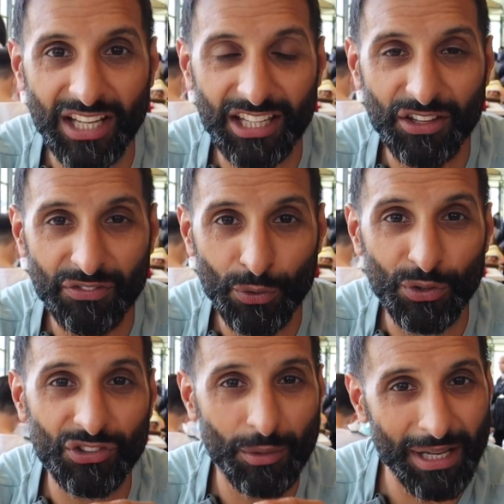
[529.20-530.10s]
to get the
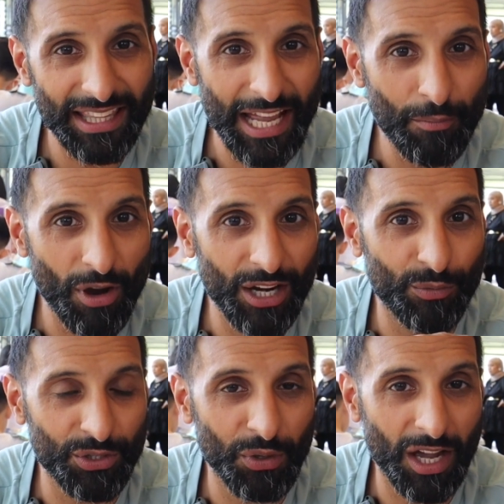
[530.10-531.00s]
food, so bear that in
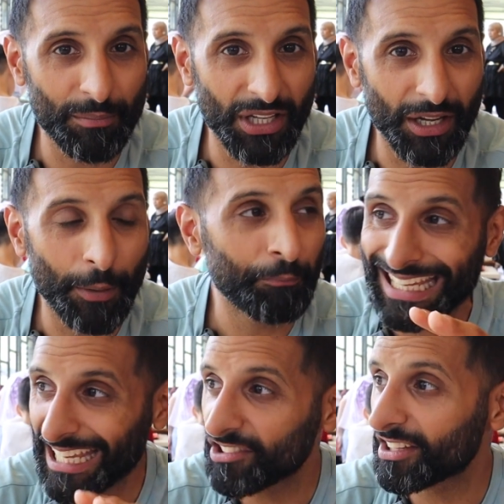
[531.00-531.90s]
mind when you come here.
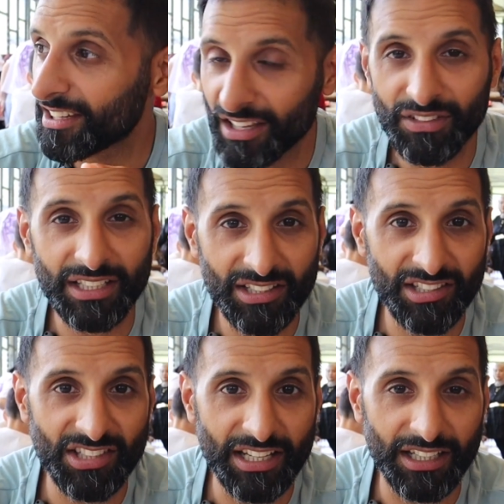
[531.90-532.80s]
It is a lovely
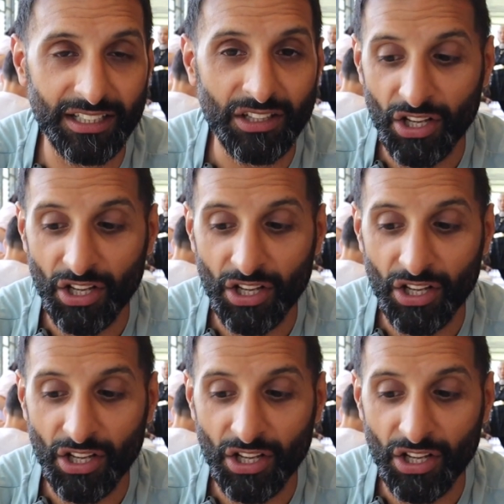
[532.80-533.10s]
tea centre.